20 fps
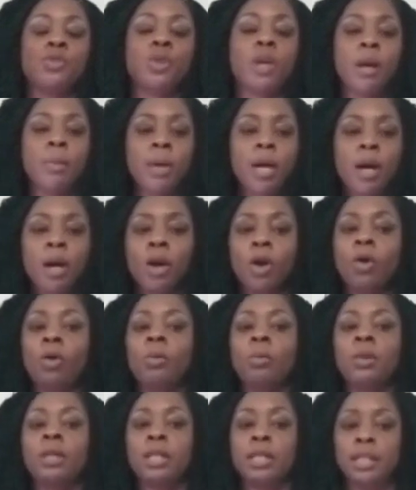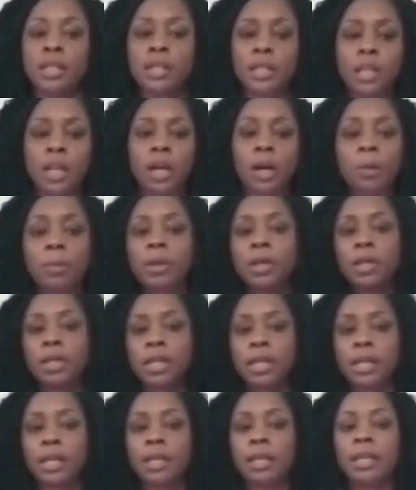coming home, cleaning up,
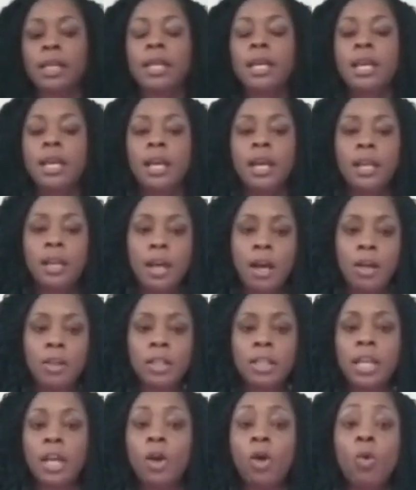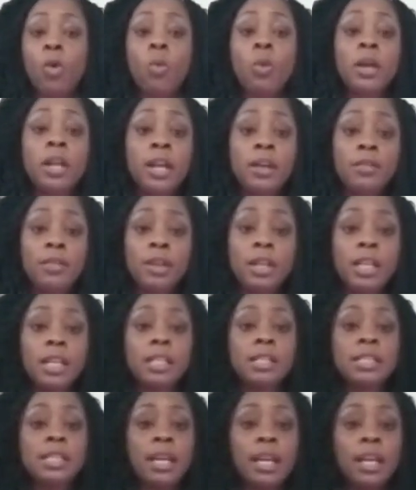cooking, and all of that, or whatever it
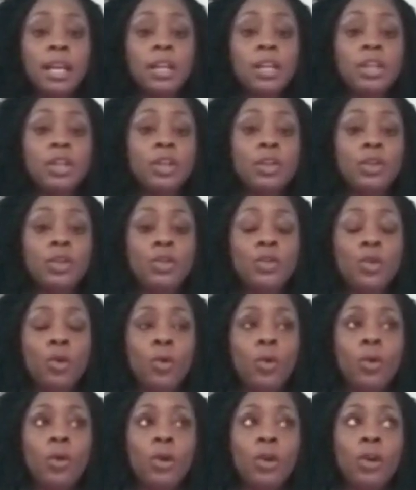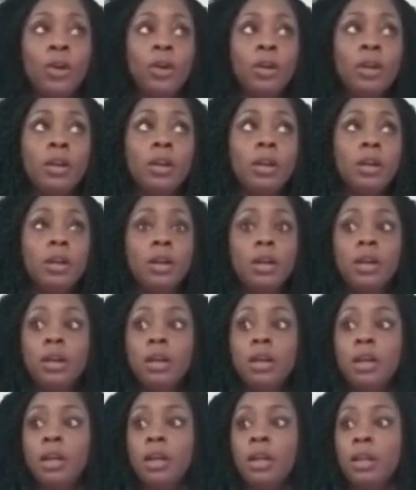is that your
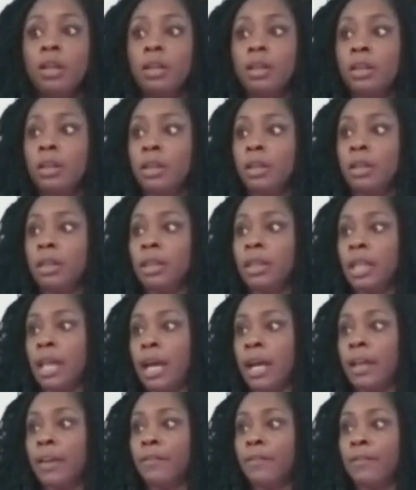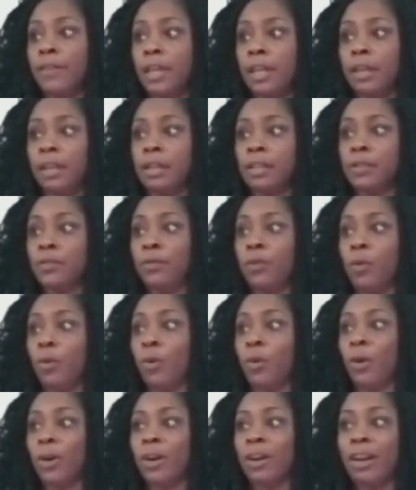life is
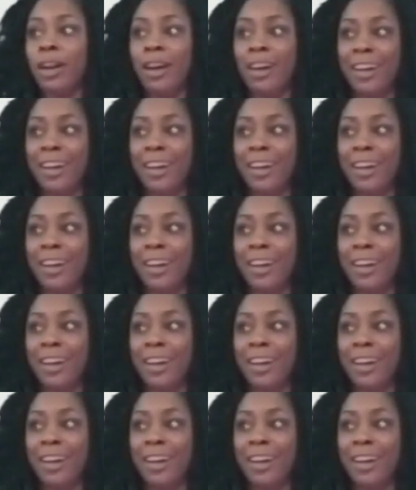for